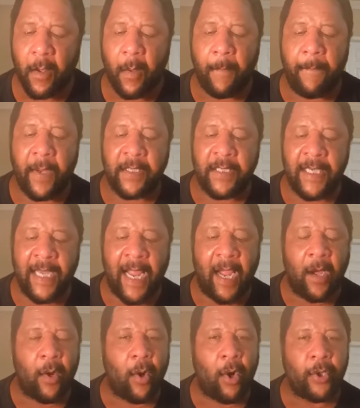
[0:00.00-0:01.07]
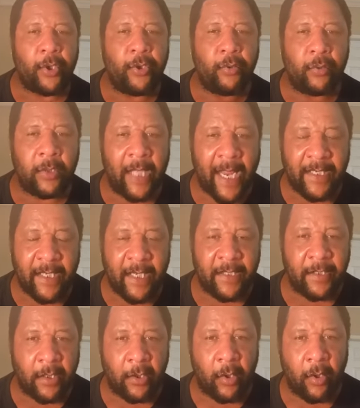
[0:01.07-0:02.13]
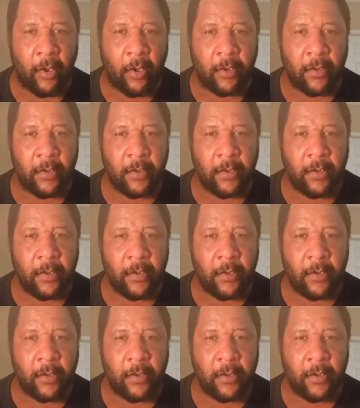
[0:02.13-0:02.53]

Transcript: But now are you light in the Lord.